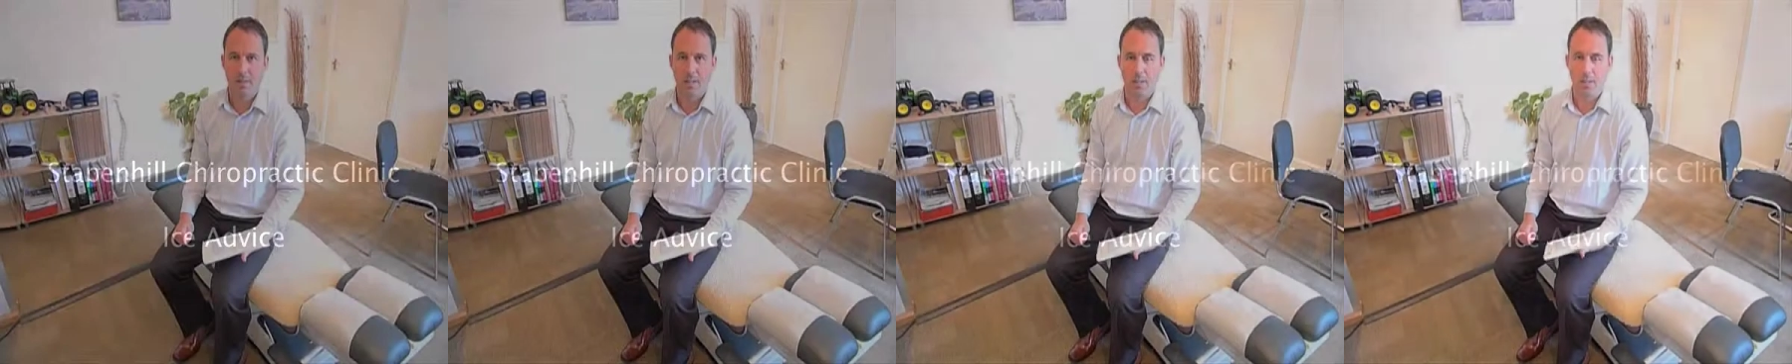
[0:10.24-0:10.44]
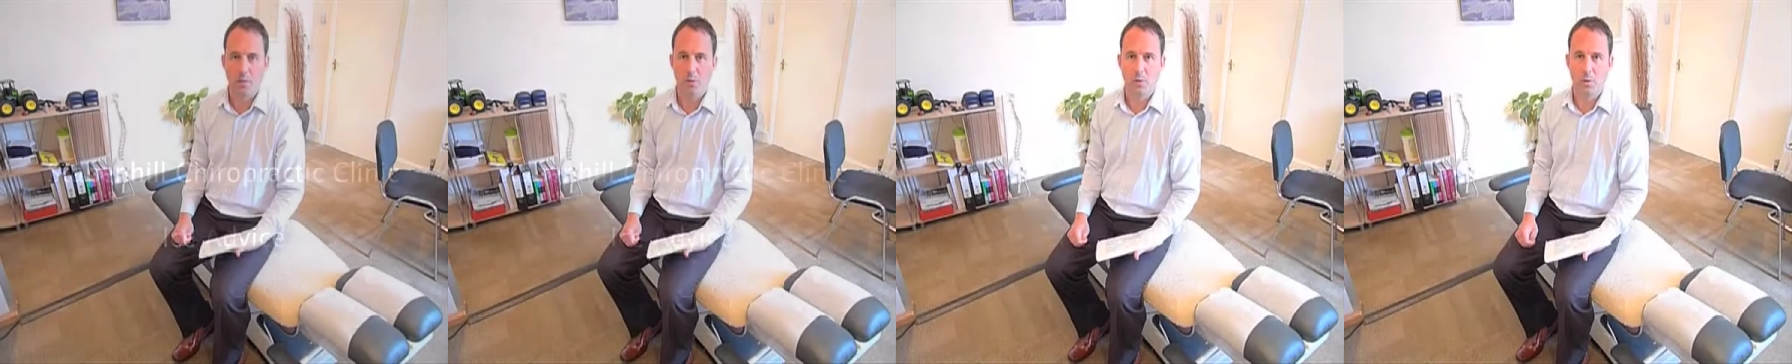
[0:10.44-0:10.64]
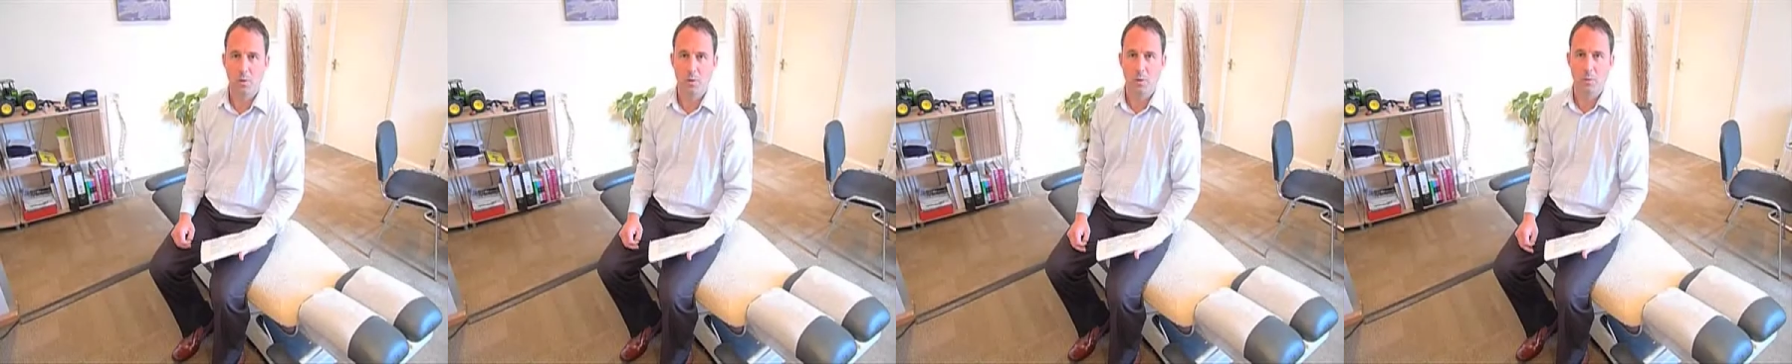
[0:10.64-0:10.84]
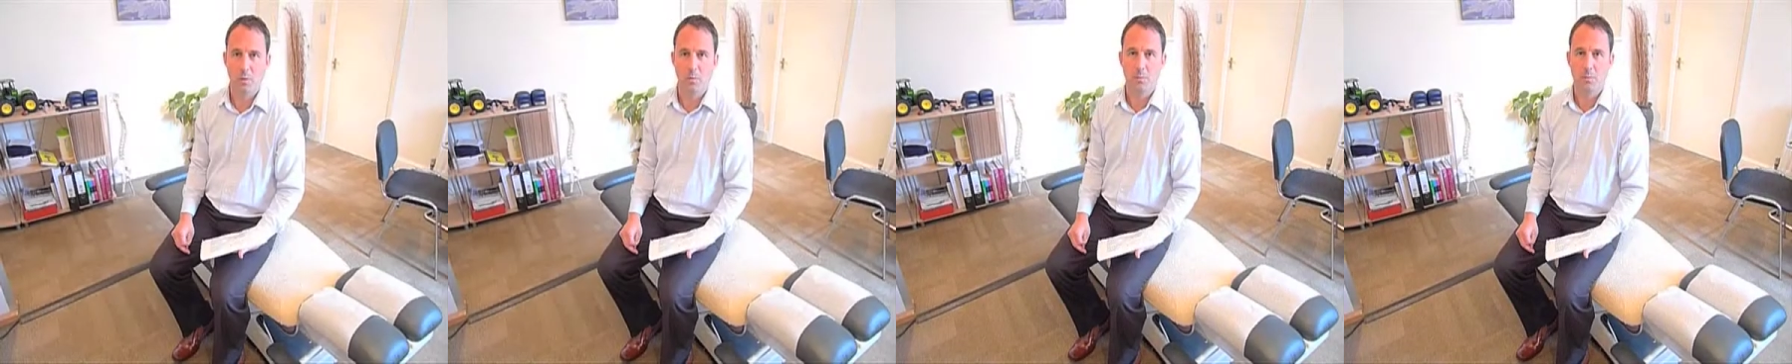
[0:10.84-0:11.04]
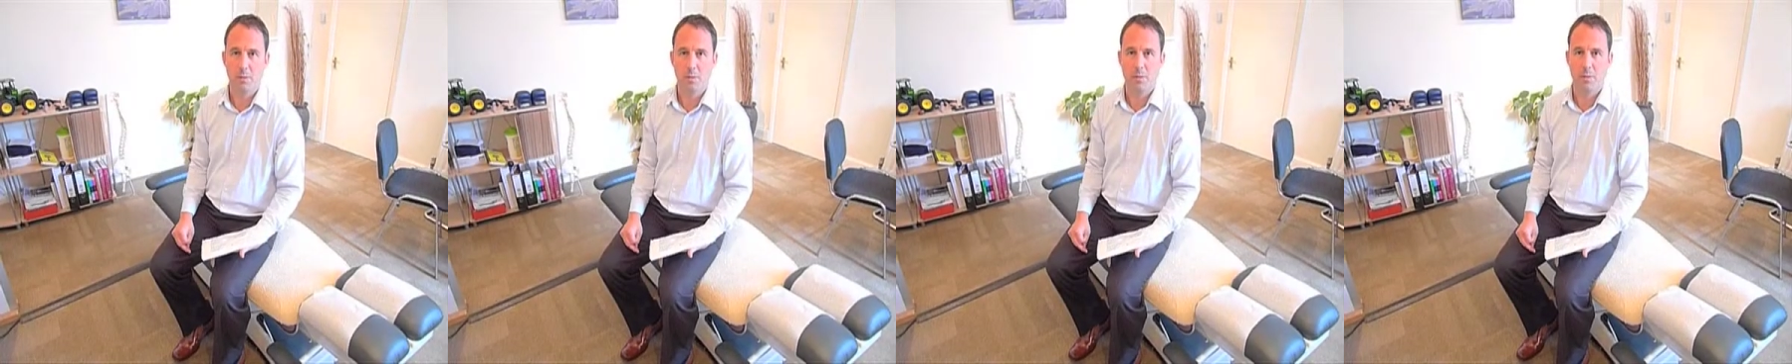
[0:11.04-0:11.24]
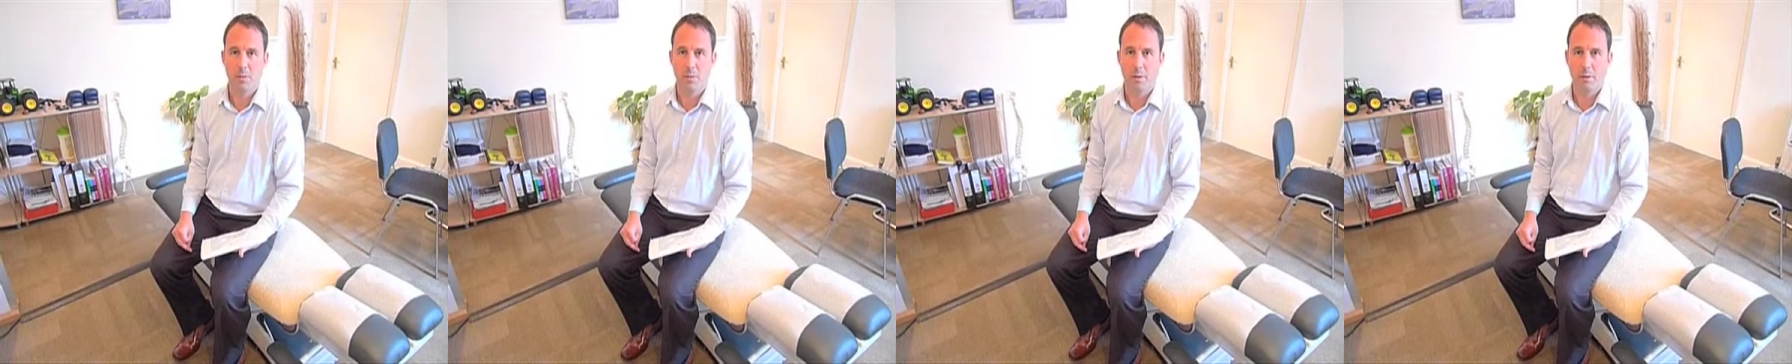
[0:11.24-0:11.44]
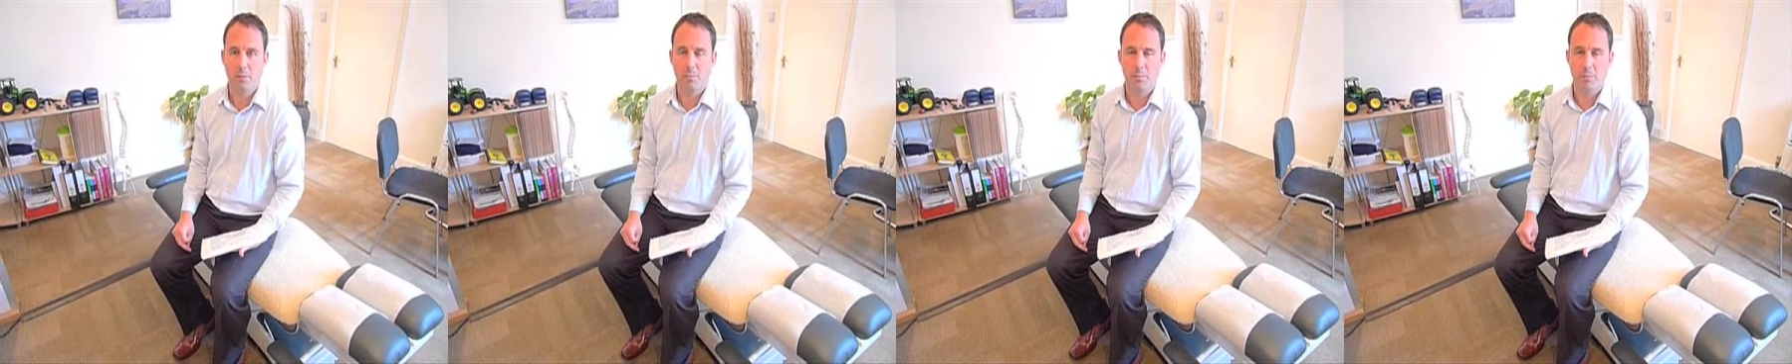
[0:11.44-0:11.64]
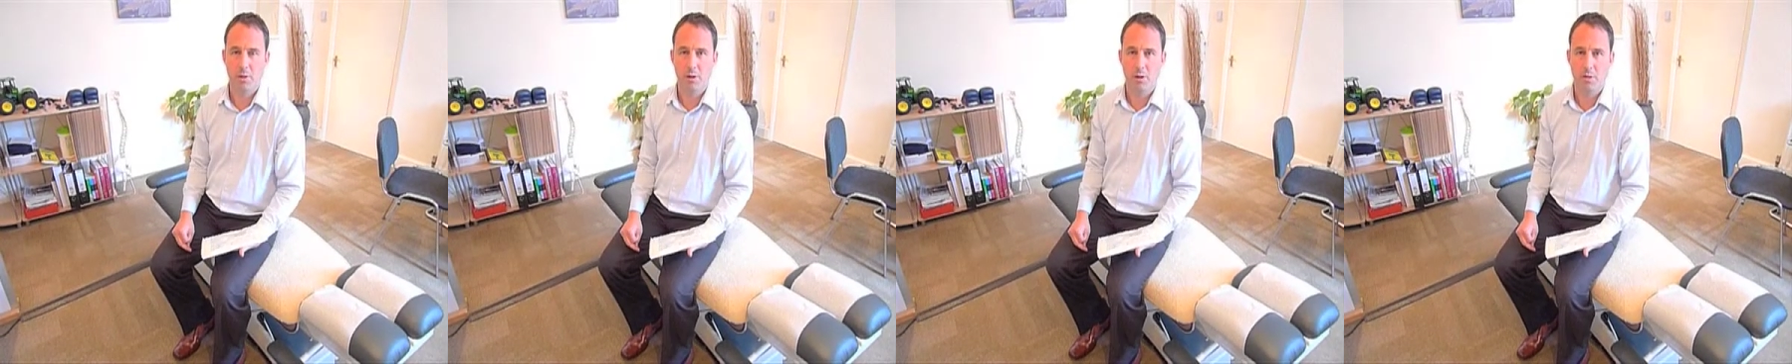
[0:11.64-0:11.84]
Hello, welcome to the
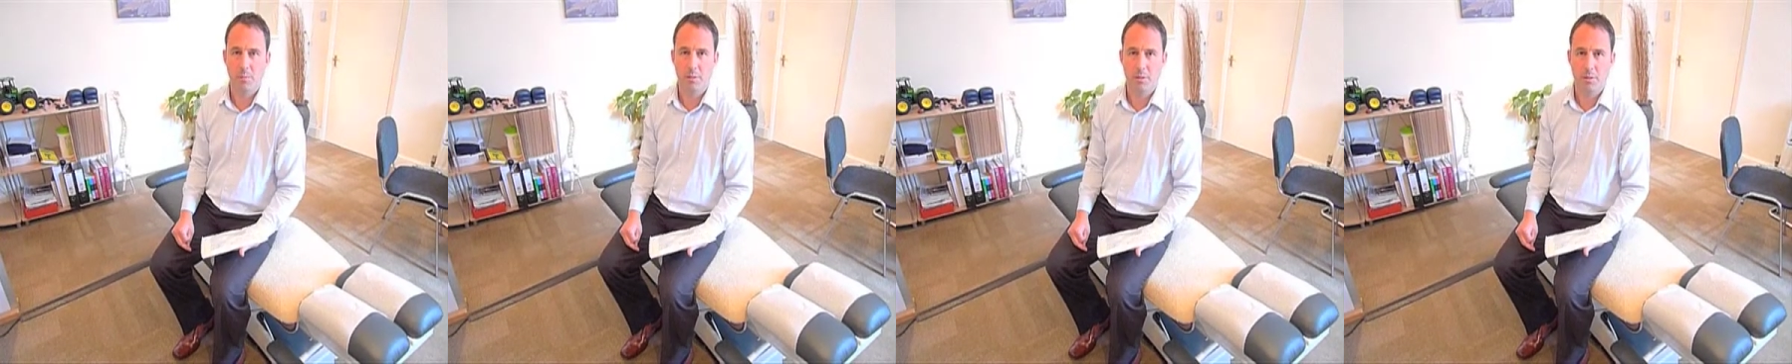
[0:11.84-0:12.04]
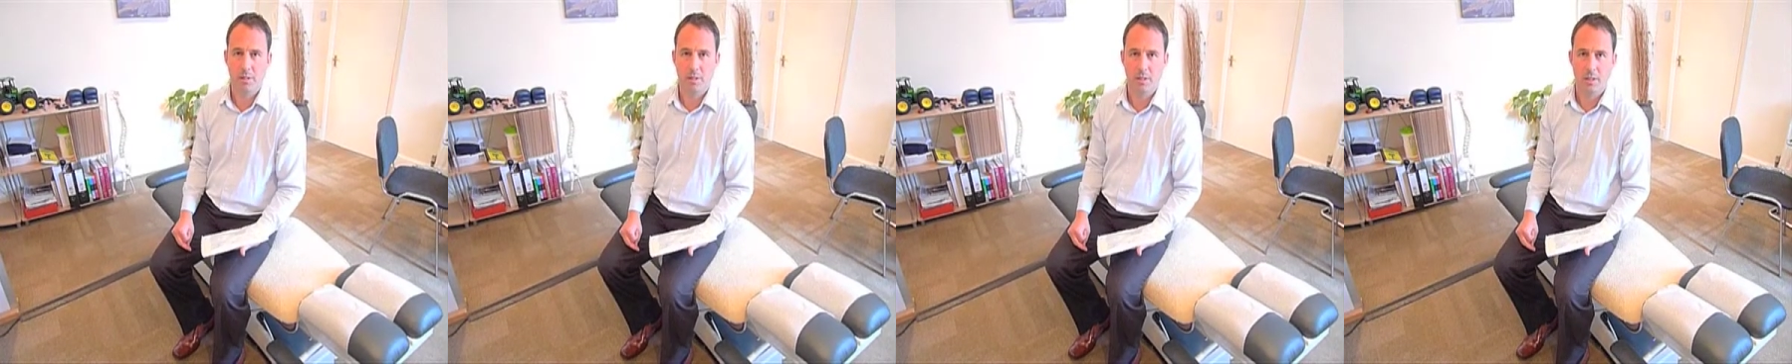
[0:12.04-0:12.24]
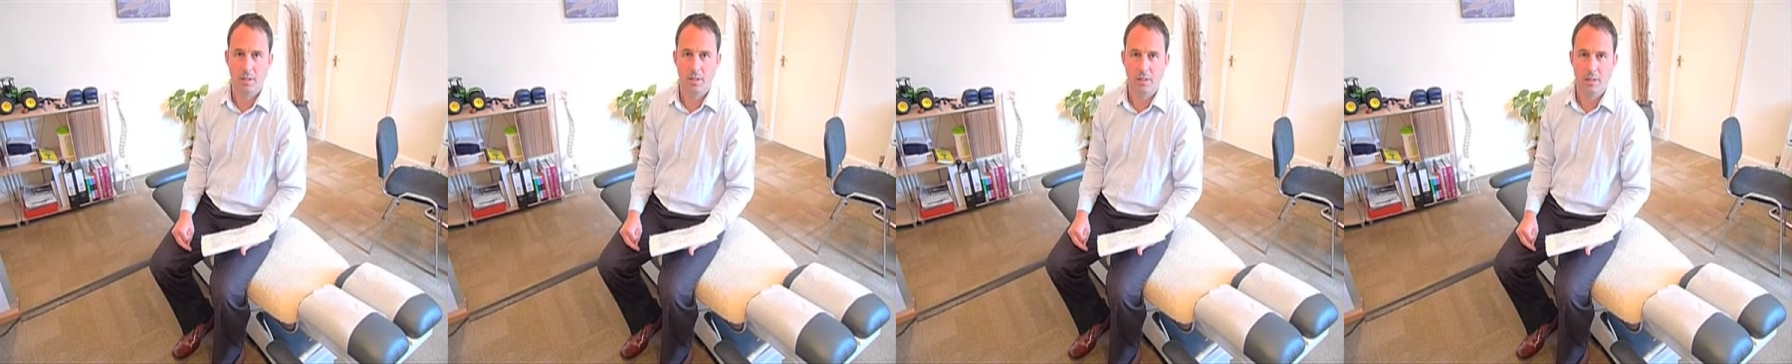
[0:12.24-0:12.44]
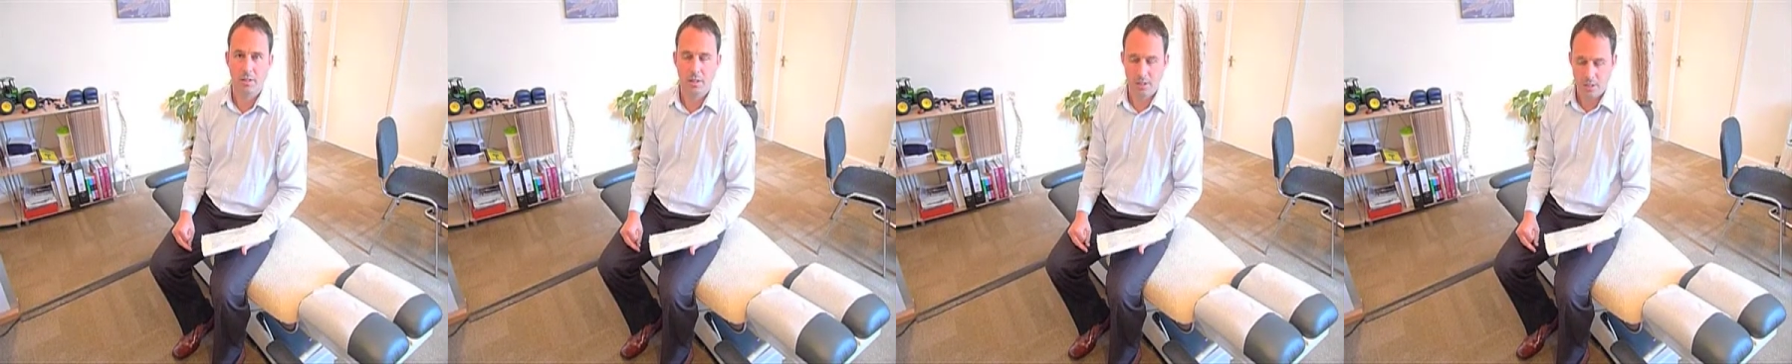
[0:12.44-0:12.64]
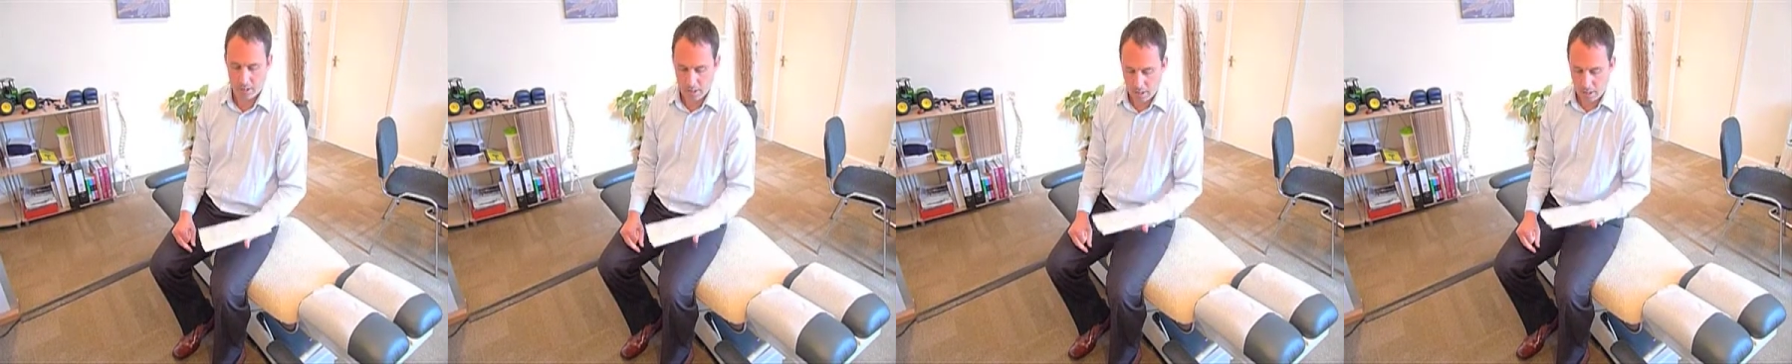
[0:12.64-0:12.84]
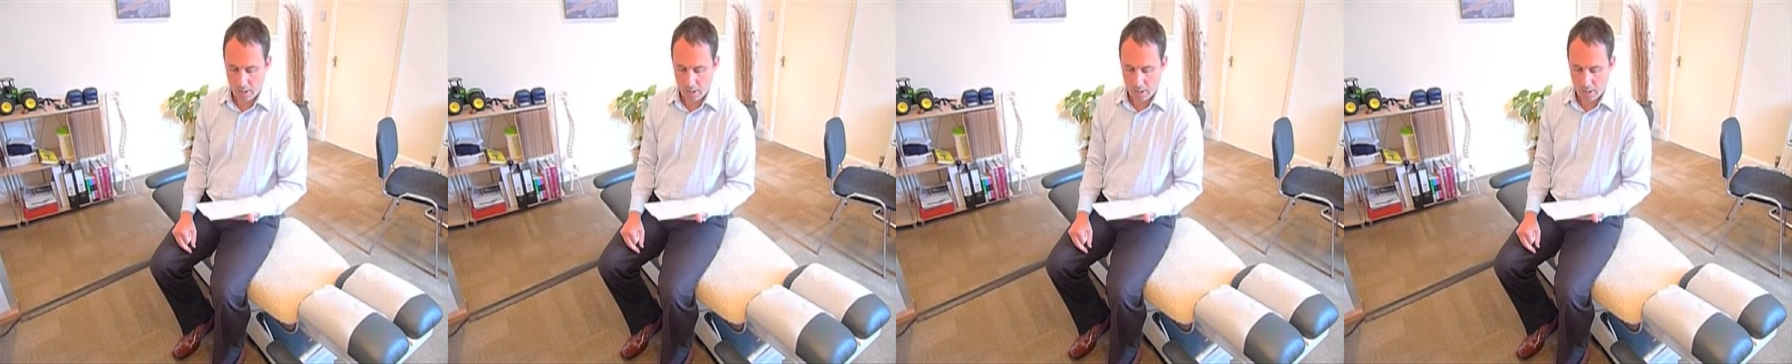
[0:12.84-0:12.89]
Backroom Chiropractic Clinic.